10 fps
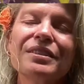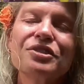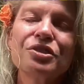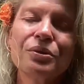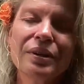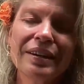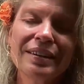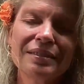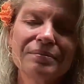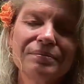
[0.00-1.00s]

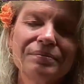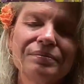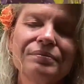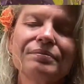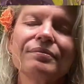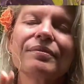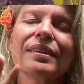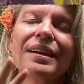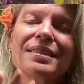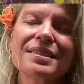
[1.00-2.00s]
Enjoy
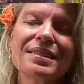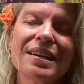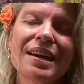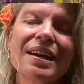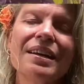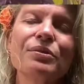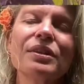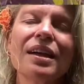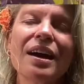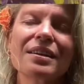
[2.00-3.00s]
and stay
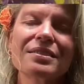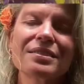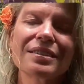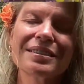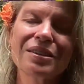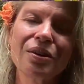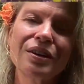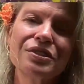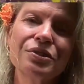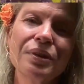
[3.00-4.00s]
relaxed as
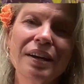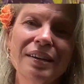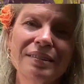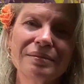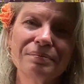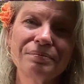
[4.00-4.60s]
long as you can.